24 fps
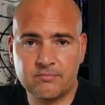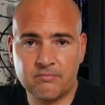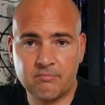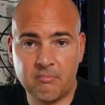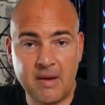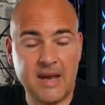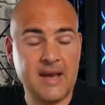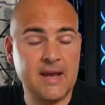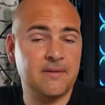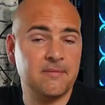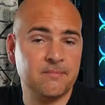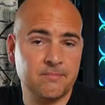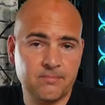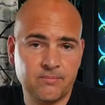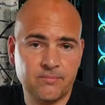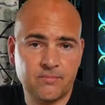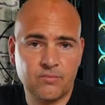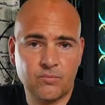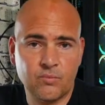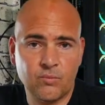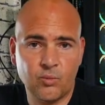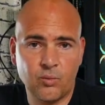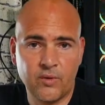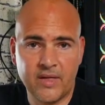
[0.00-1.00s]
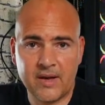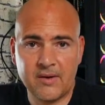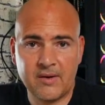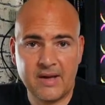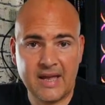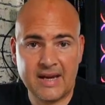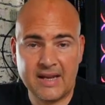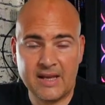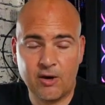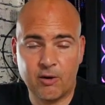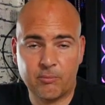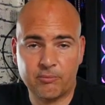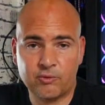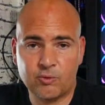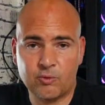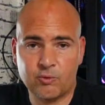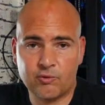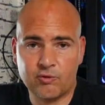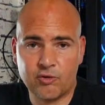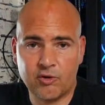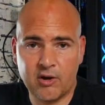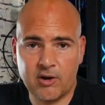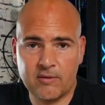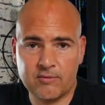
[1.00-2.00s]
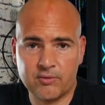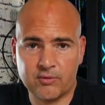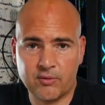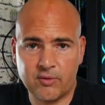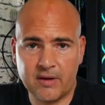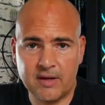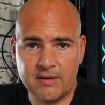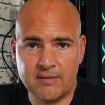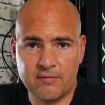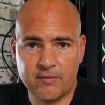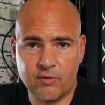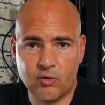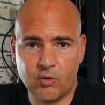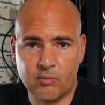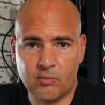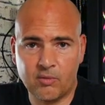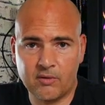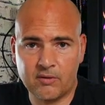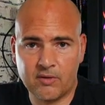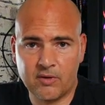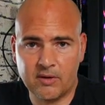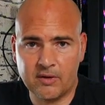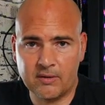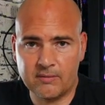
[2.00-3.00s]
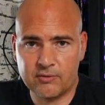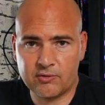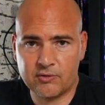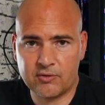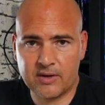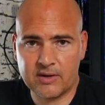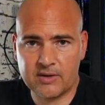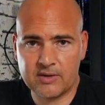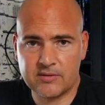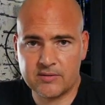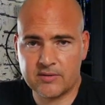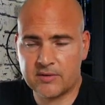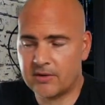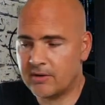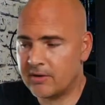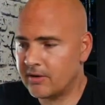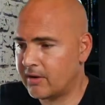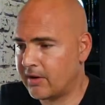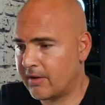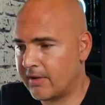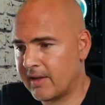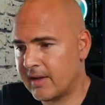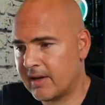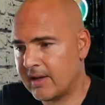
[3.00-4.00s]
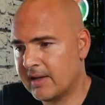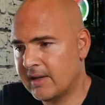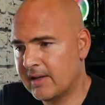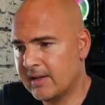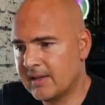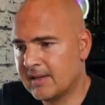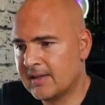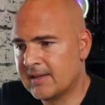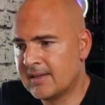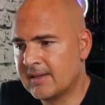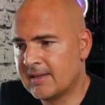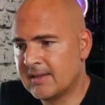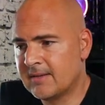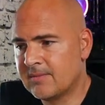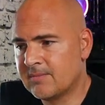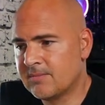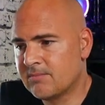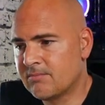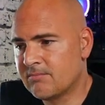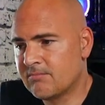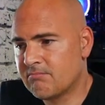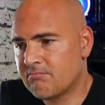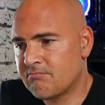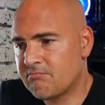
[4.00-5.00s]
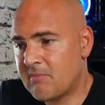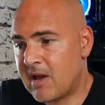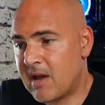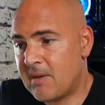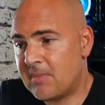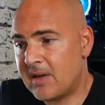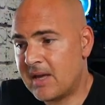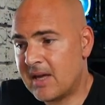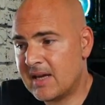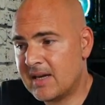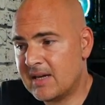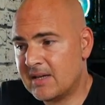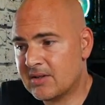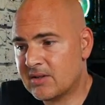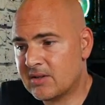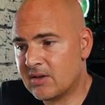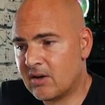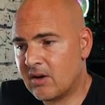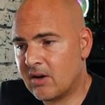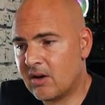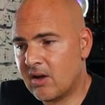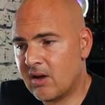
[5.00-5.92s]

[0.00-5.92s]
made without any optical drives or any form of kind of transfer like that. Maybe it is.